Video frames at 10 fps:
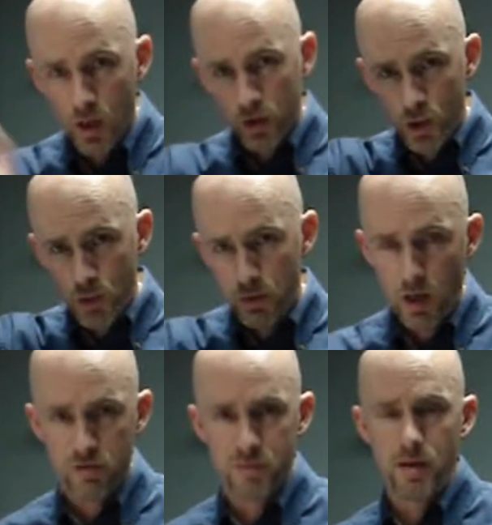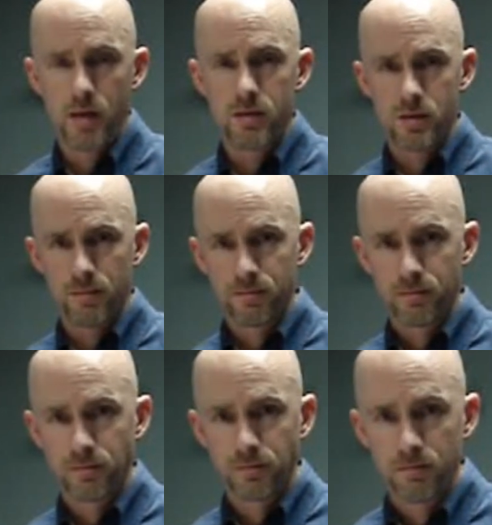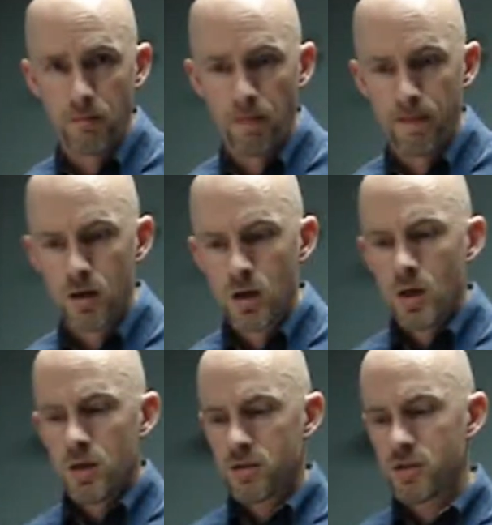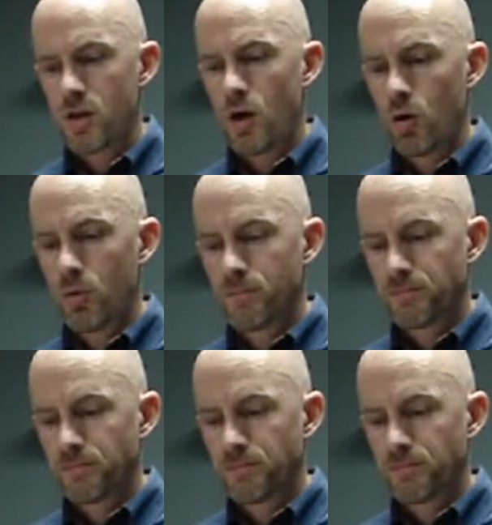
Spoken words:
Cuban airspace. So